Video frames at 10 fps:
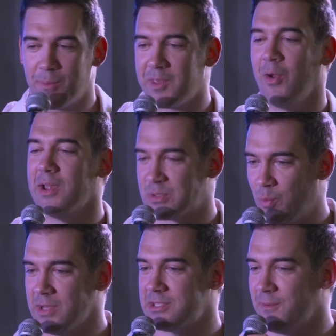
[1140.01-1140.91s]
So I'm
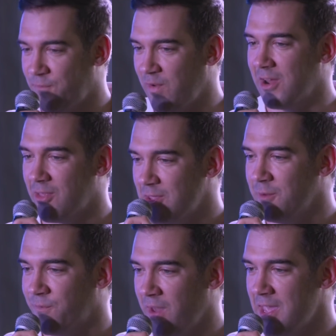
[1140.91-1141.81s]
curious, what's the fear that
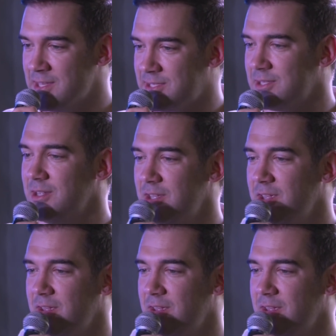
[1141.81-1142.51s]
you face